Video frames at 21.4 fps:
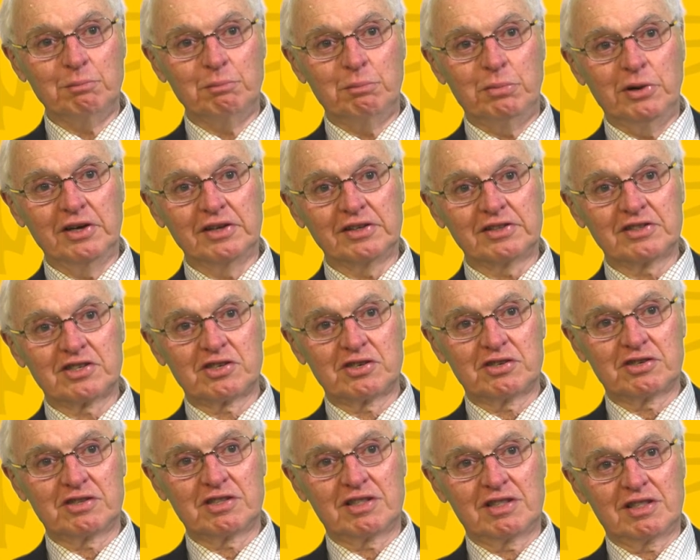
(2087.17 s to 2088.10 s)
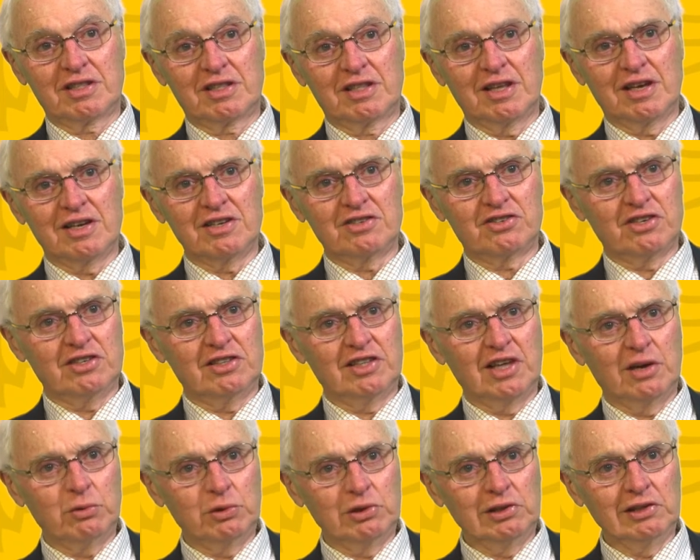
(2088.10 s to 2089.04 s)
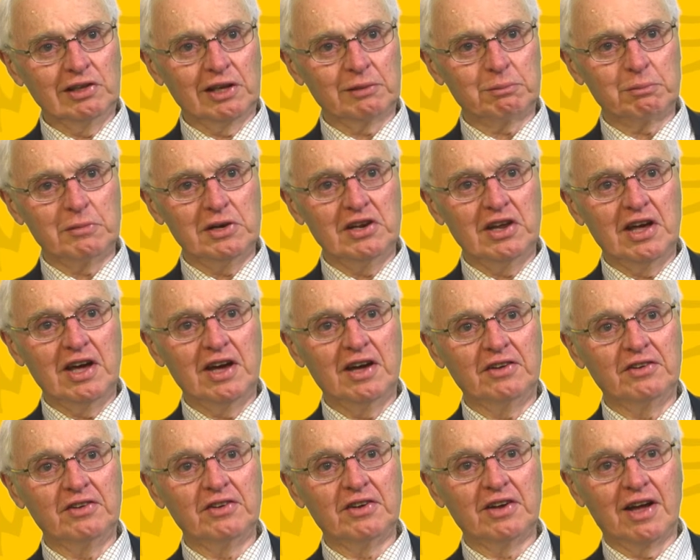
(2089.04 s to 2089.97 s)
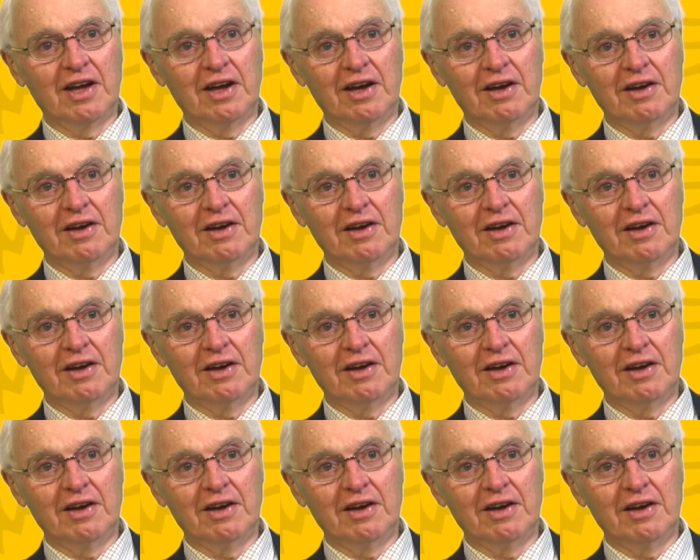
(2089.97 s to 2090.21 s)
but they said they wouldn't let me down